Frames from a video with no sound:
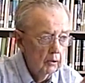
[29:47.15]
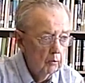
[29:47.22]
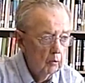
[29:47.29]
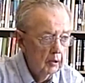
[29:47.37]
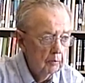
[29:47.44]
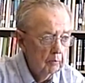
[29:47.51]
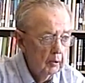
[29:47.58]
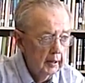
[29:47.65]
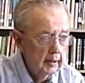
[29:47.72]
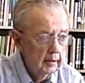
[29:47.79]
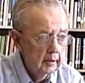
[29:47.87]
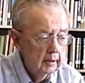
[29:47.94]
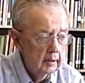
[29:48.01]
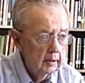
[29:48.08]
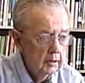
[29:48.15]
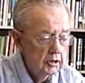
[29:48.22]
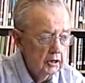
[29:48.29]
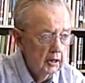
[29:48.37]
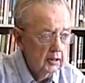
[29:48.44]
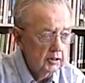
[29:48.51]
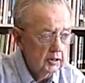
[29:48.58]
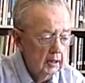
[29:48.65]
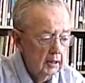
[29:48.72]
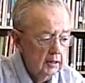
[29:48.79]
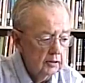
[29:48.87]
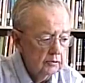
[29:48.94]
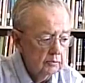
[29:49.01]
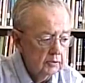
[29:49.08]
Only one plane. John
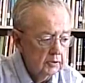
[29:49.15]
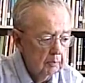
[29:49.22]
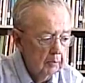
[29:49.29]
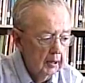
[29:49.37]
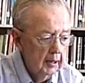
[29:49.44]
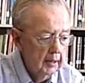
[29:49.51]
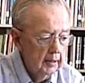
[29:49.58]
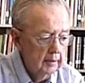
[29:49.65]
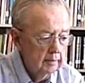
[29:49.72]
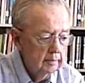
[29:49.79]
Stiles was the pilot.